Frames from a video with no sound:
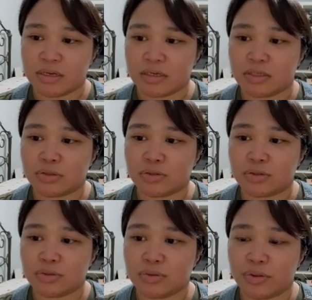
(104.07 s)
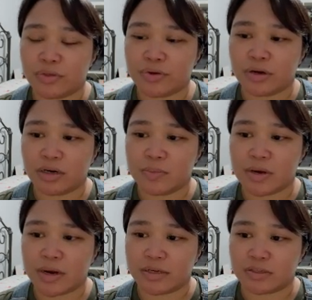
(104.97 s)
into 2 3-carbon
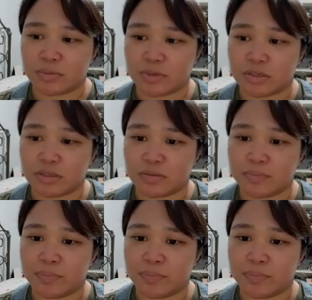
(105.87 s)
isomers,